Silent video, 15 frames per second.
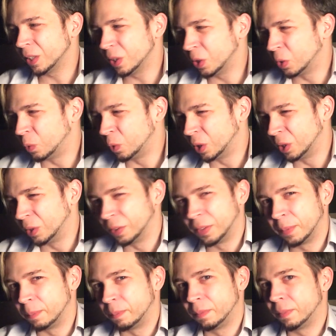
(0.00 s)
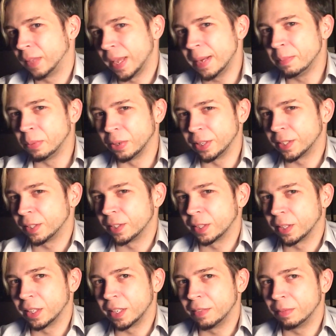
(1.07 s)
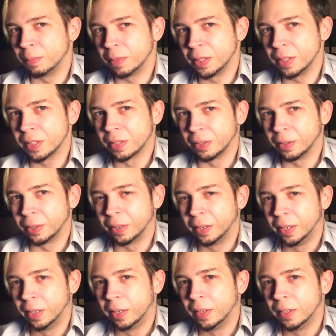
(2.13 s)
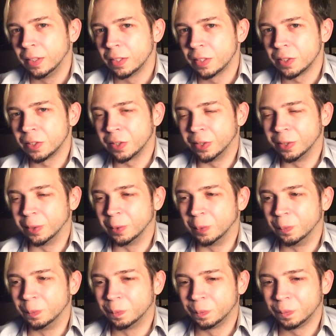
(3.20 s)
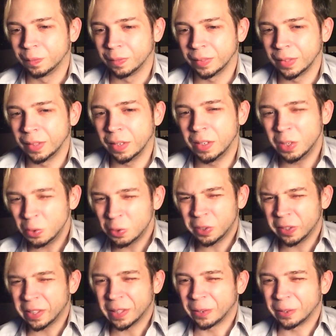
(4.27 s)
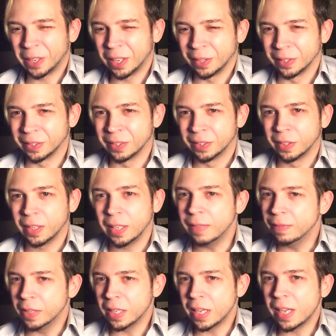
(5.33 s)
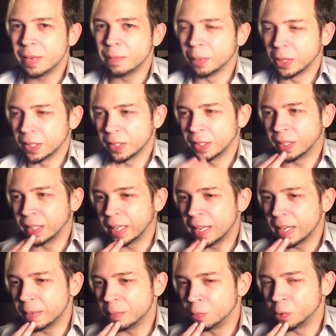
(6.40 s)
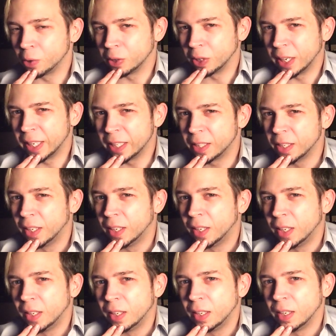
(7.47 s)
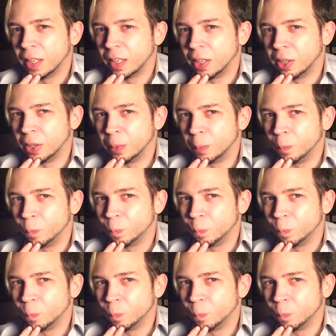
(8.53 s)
oh well, the end boss isn't going to even be this hard. So, and usually they're not. Even the end boss in the game were like, I